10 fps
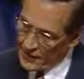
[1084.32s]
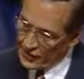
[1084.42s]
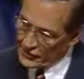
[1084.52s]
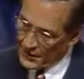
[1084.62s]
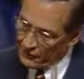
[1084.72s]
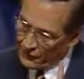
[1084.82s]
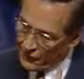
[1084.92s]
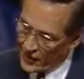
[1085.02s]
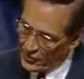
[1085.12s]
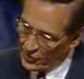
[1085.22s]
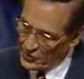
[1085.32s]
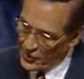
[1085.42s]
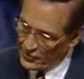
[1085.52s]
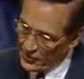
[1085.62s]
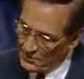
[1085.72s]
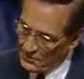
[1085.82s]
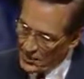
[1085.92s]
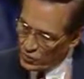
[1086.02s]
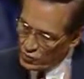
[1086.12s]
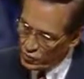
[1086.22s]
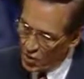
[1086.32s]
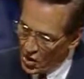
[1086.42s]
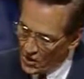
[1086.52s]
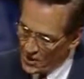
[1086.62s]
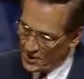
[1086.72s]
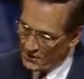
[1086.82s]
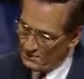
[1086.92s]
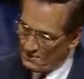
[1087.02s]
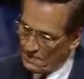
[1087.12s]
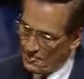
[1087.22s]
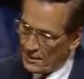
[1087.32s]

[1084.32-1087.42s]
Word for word: Except the Father which hath sent me draw him,